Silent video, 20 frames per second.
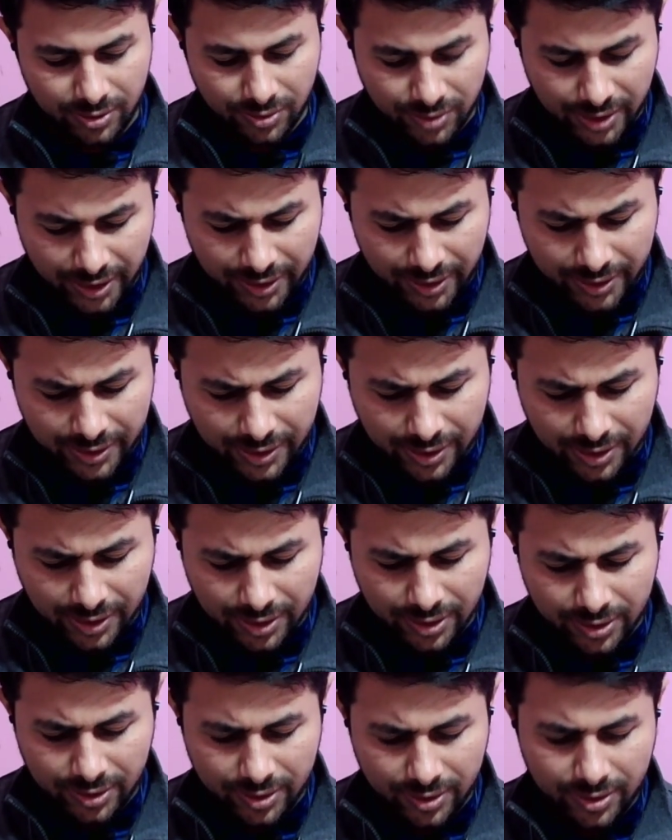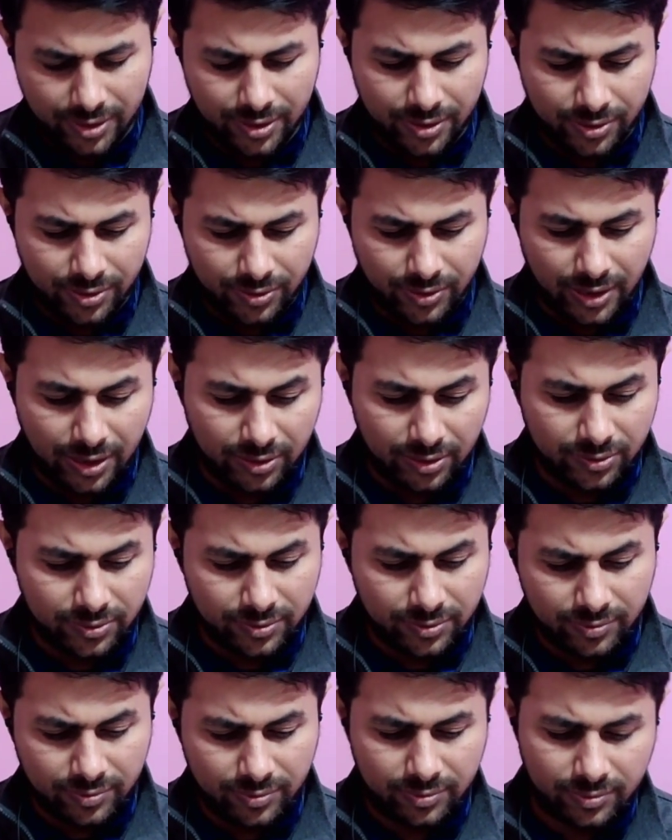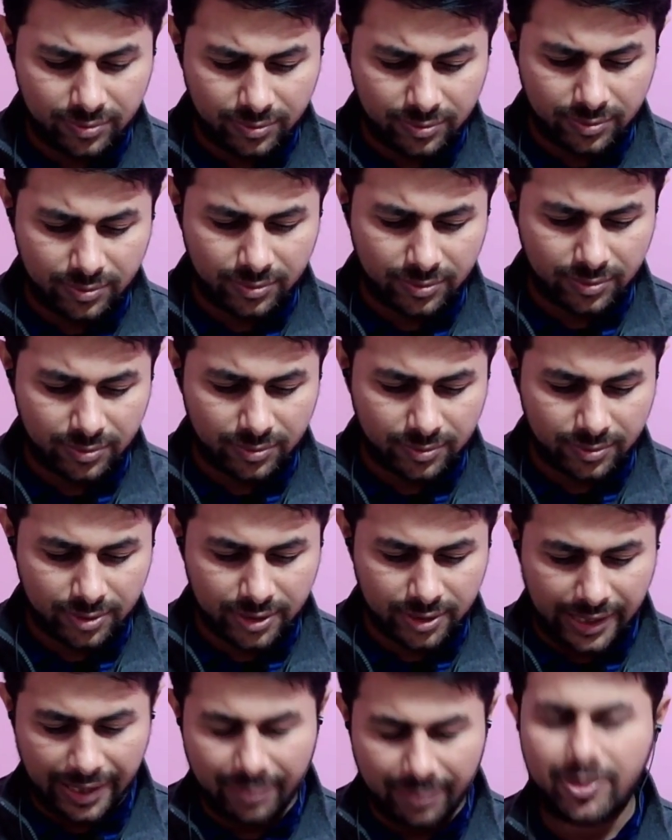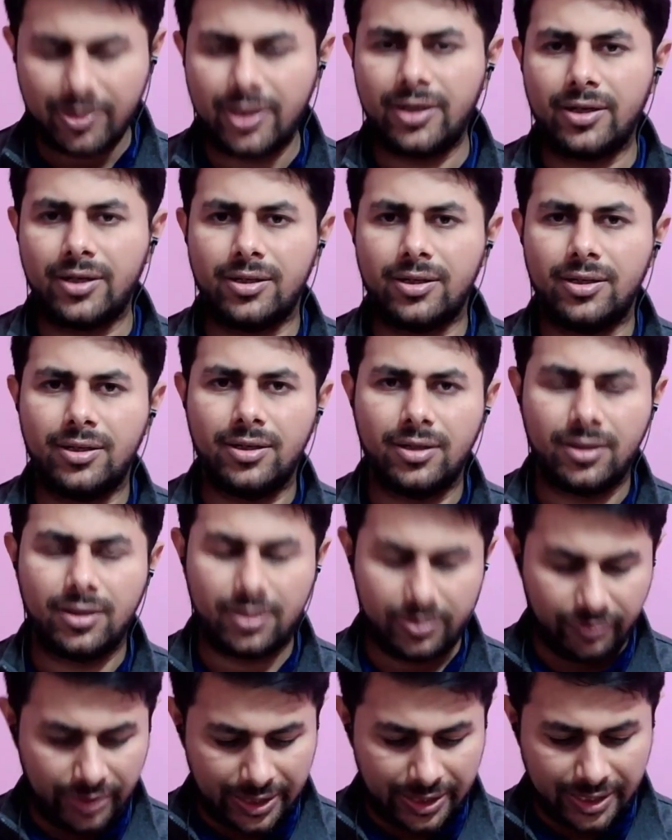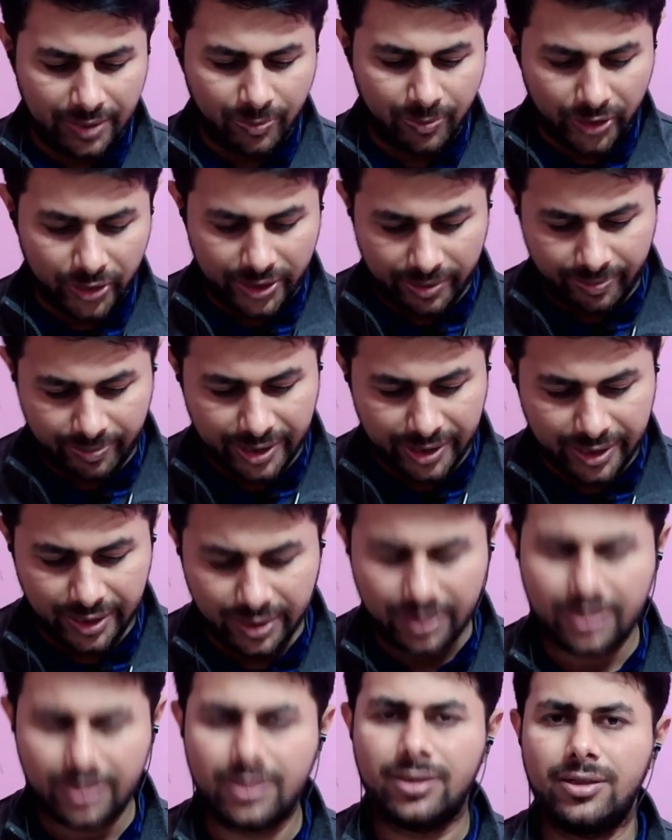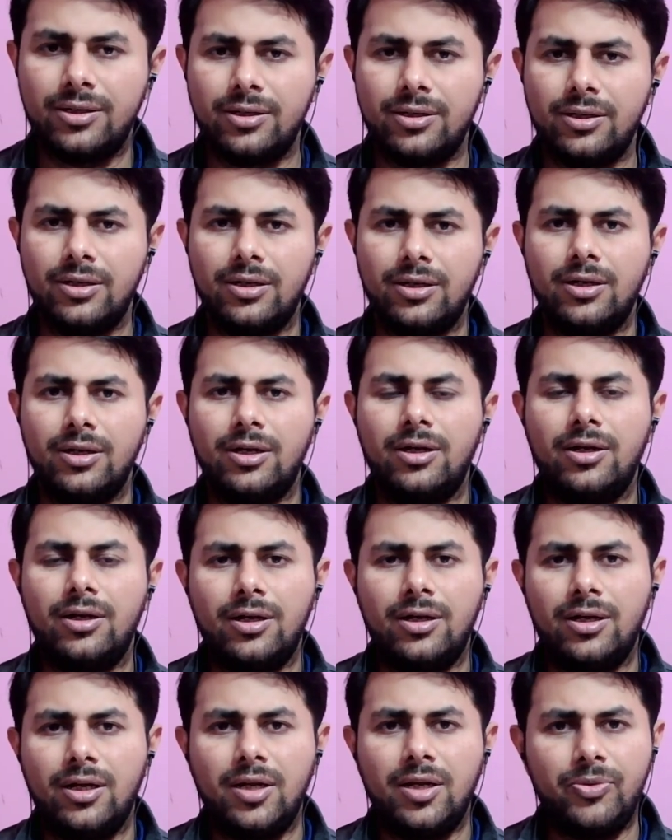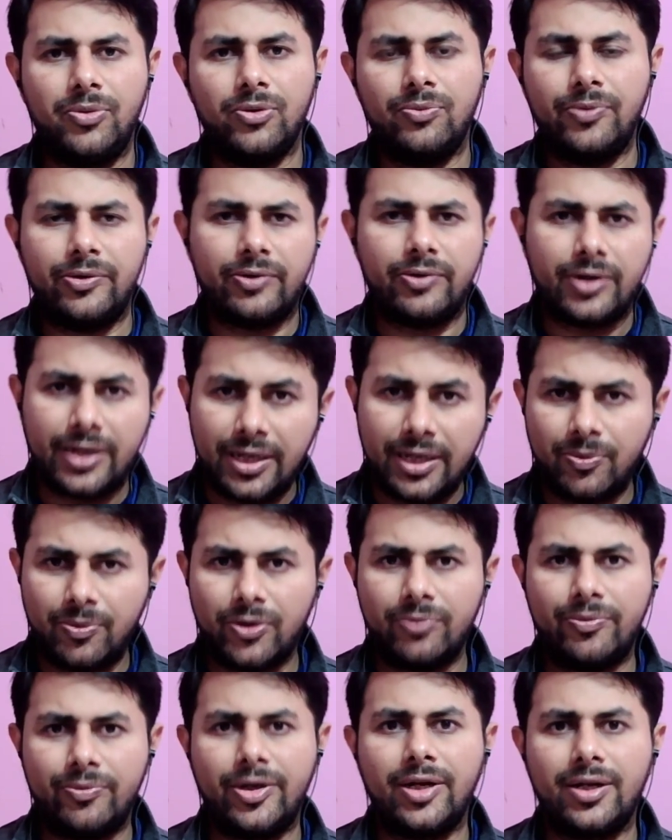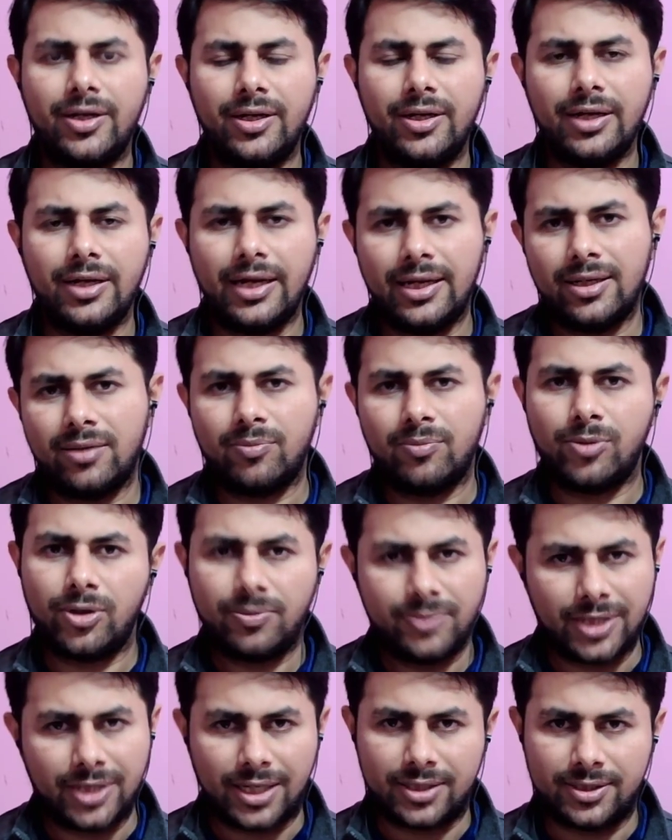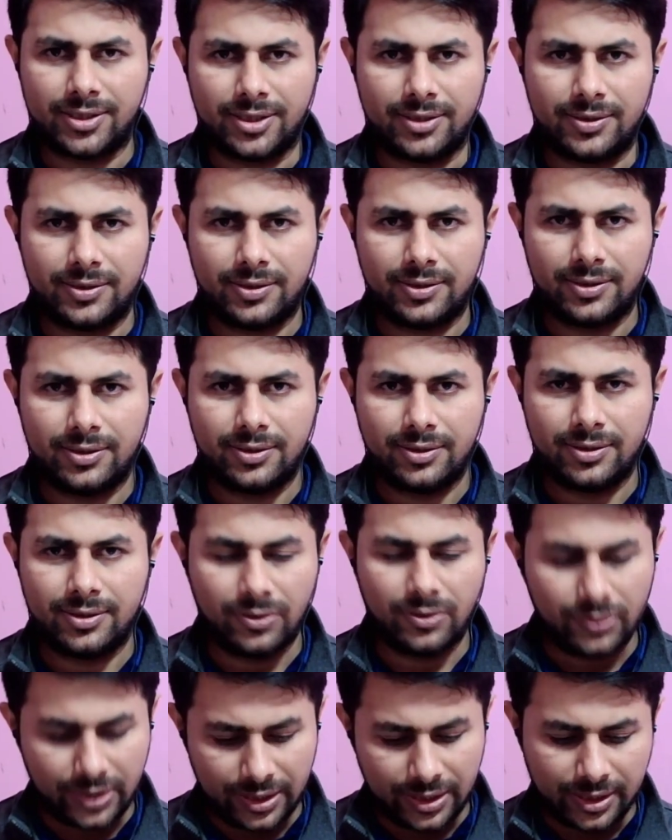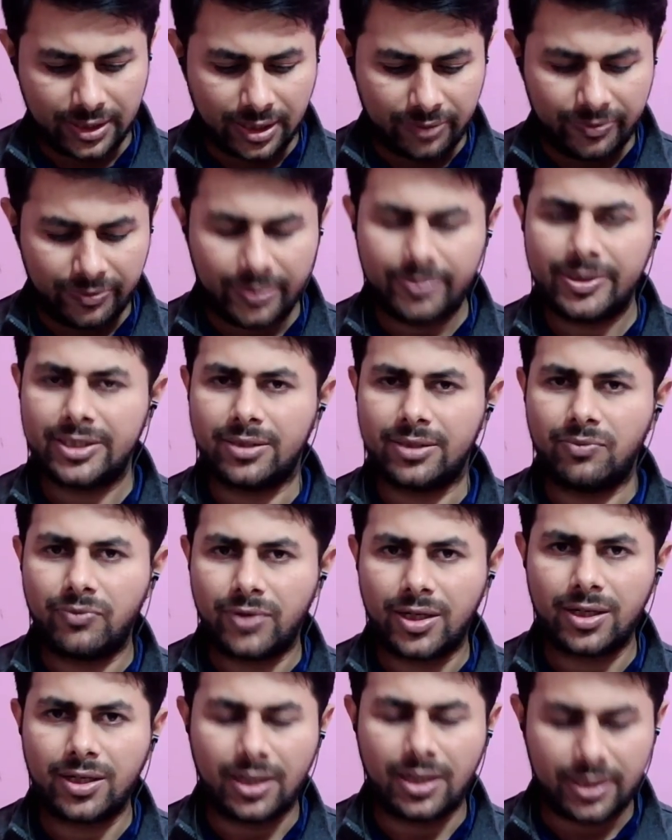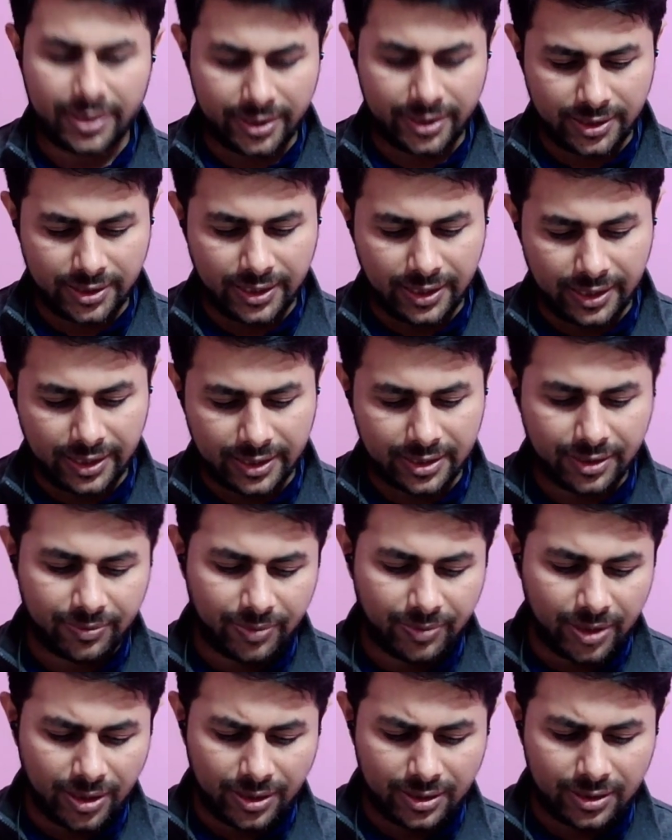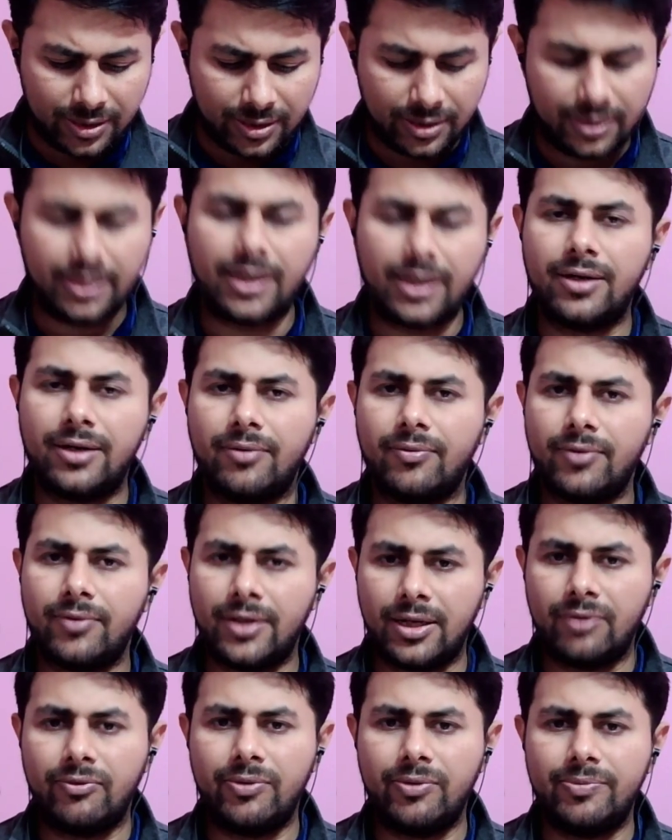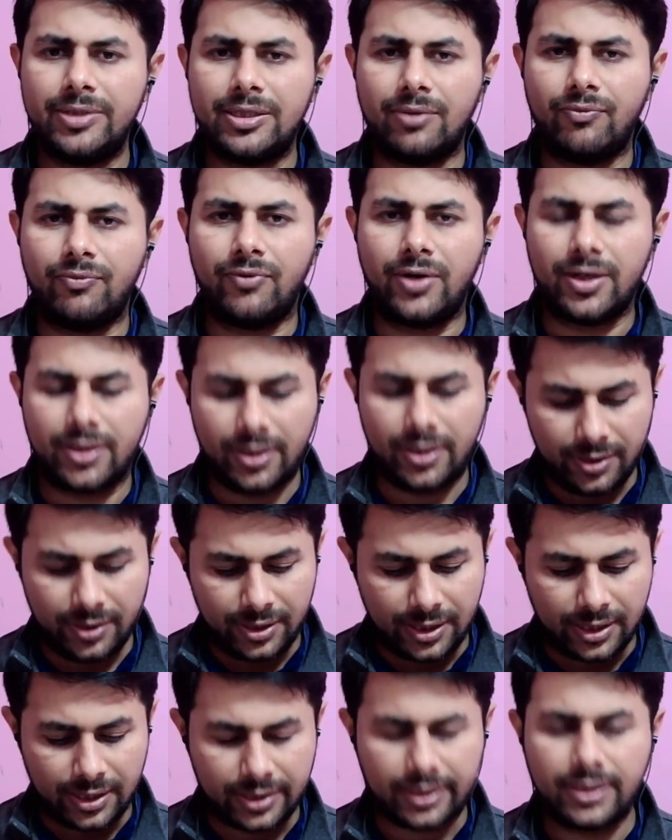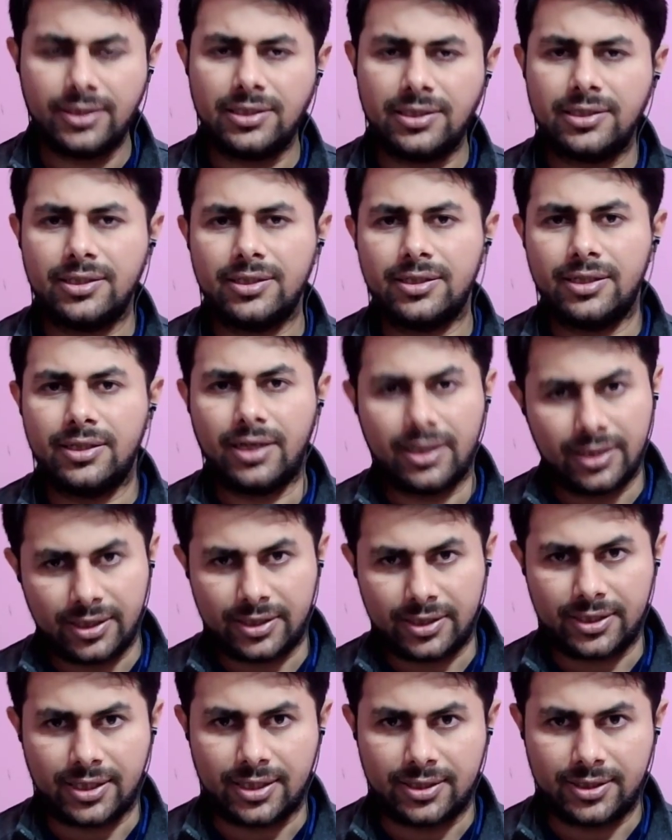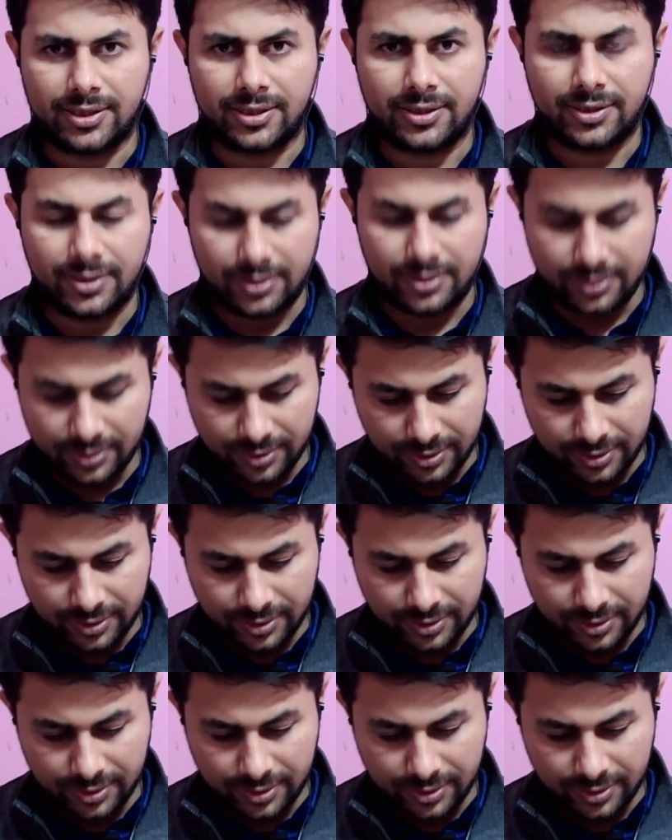Okay, so now same thing will keep on repeating if you would keep on bringing a number of charges. Okay, there will be some work against the electric field, there will be some work done against the other charges.